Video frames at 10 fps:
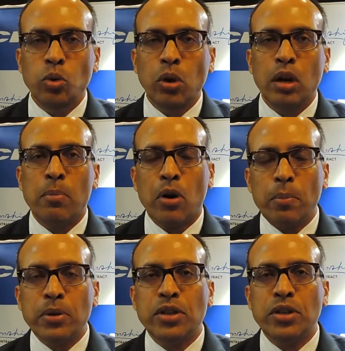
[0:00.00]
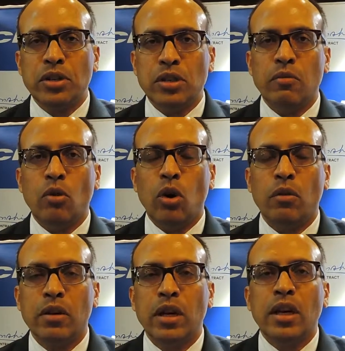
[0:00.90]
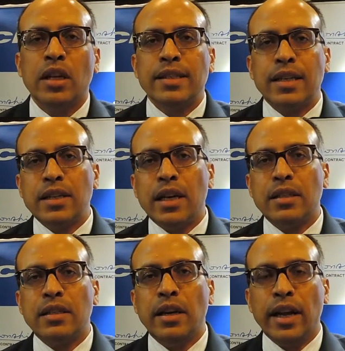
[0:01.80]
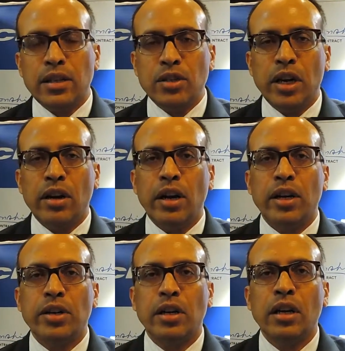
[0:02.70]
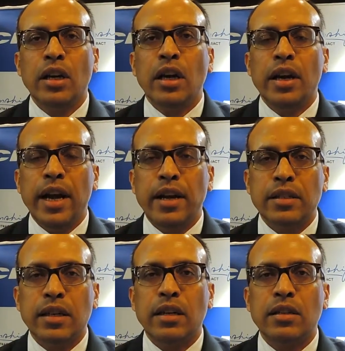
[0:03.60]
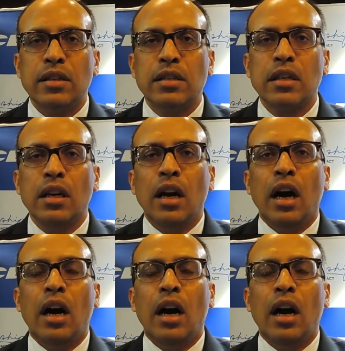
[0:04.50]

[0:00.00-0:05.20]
newer propositions evolve, such as the next generation data centers.